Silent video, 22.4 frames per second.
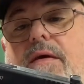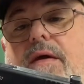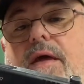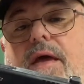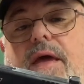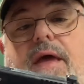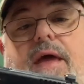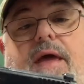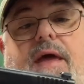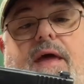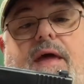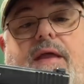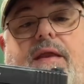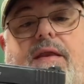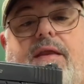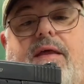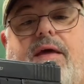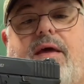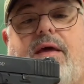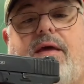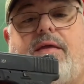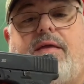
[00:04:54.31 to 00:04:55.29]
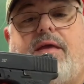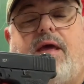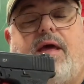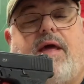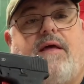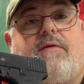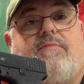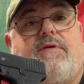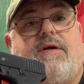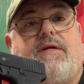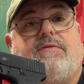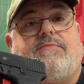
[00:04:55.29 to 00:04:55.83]
And
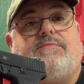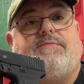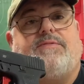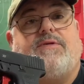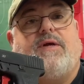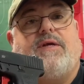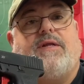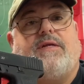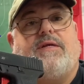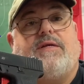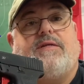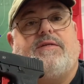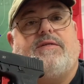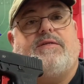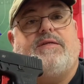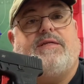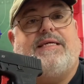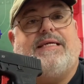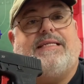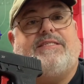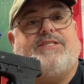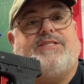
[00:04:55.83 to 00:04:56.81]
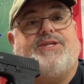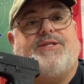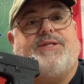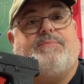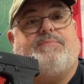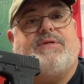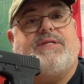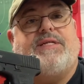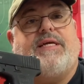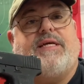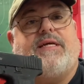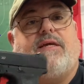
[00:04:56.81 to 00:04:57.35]
yeah, well, go ahead and get you the
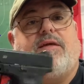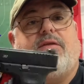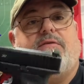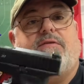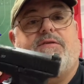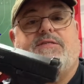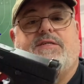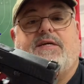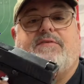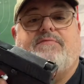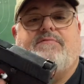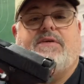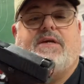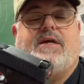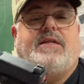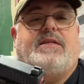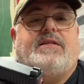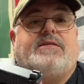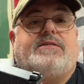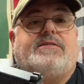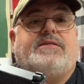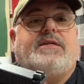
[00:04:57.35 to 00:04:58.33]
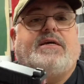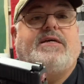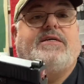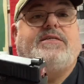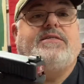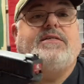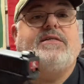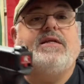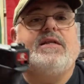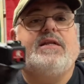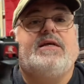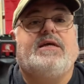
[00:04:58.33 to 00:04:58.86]
particulars. I even got this nice
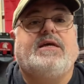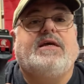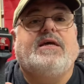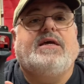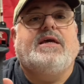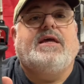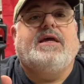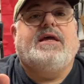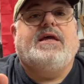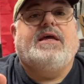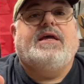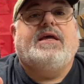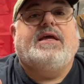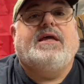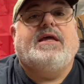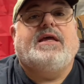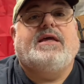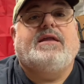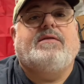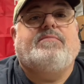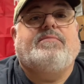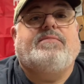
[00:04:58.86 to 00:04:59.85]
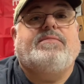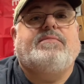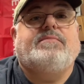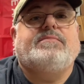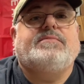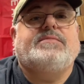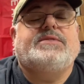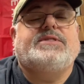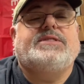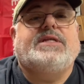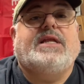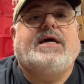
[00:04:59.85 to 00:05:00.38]
little
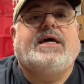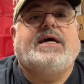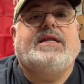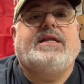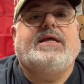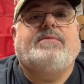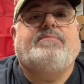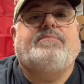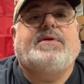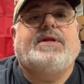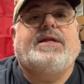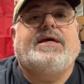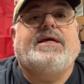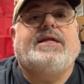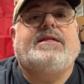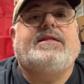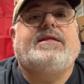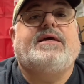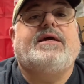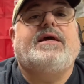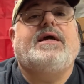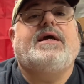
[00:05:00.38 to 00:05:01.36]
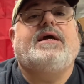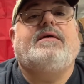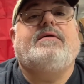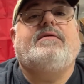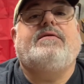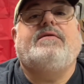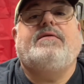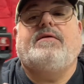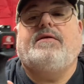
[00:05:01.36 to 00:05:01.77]
slide in plate there.